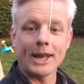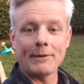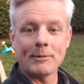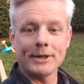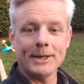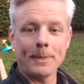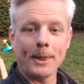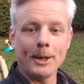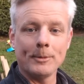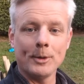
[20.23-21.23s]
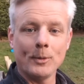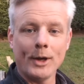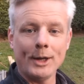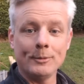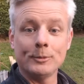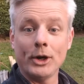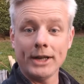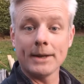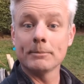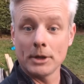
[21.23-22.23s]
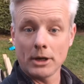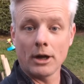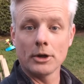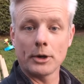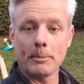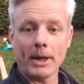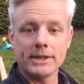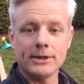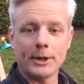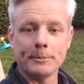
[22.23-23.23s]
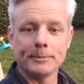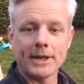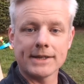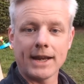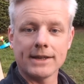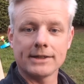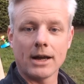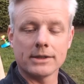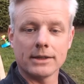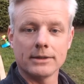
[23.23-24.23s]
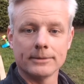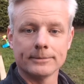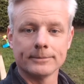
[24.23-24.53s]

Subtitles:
Hello, everybody. I hope you're well. Right then, concrete pad time. Let's get it started.